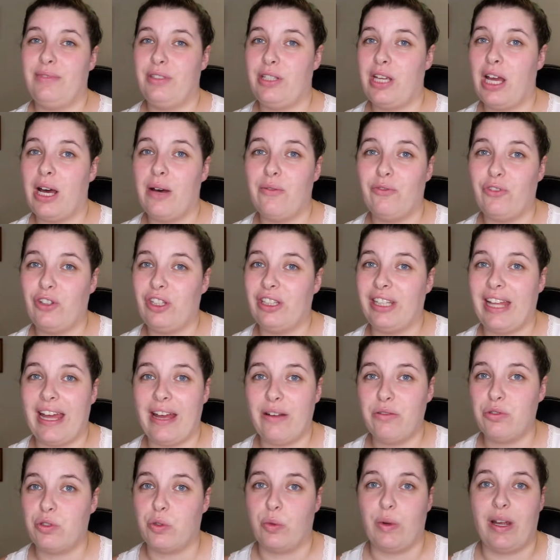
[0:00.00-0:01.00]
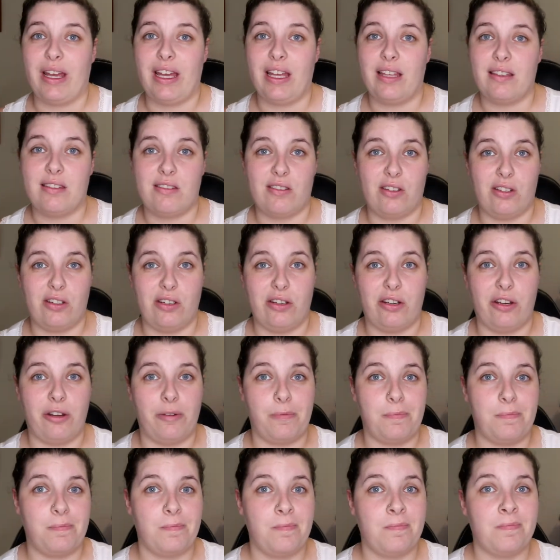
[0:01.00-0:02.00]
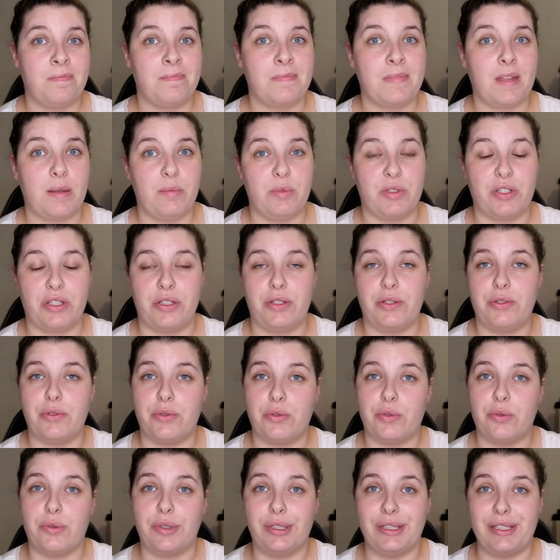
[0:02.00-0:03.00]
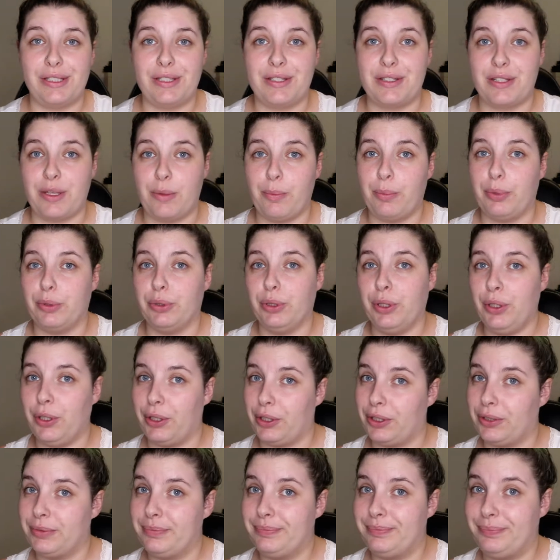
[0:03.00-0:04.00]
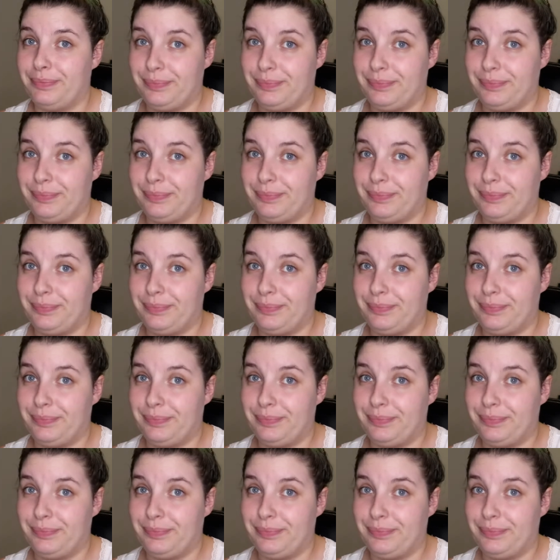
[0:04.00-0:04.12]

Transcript: comfy loungewear, so I'm just gonna do a really simple look.